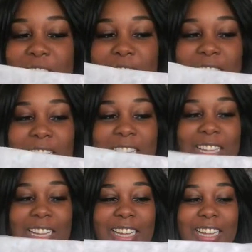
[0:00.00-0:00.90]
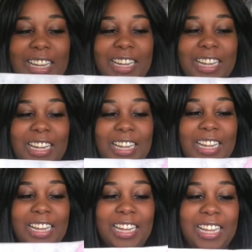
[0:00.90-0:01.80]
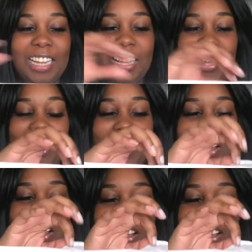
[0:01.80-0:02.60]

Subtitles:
Nothing is said.